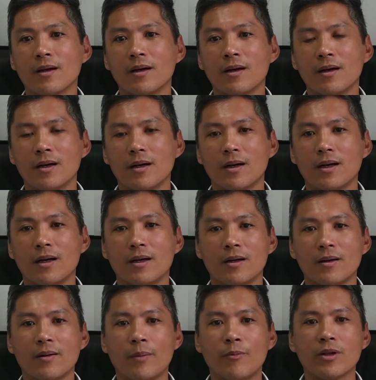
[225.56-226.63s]
uh,
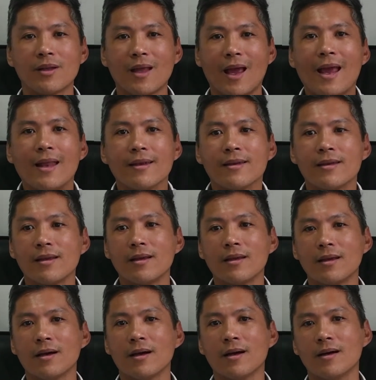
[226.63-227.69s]
I'm not
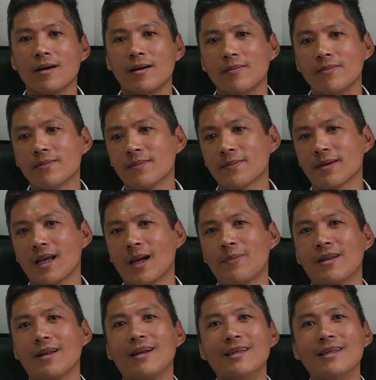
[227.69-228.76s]

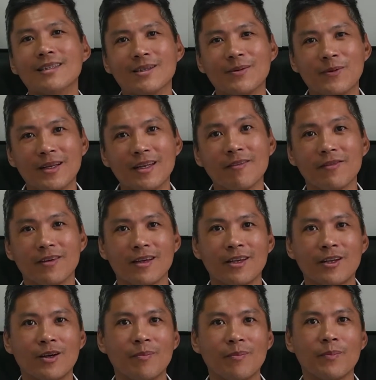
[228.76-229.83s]
anti-capitalism um, or anything,
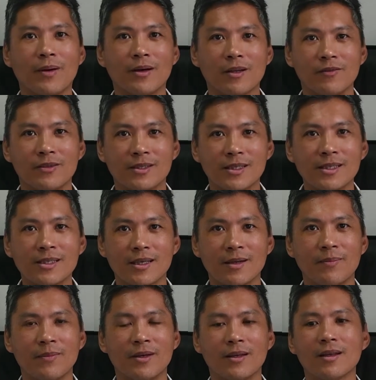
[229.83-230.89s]
you know, I'm part of a
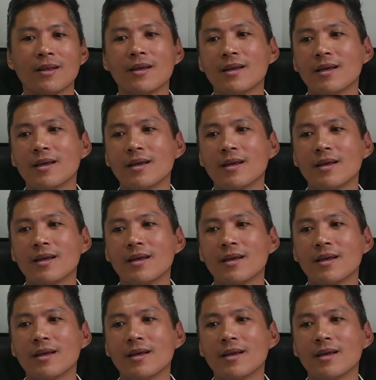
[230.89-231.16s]
system and,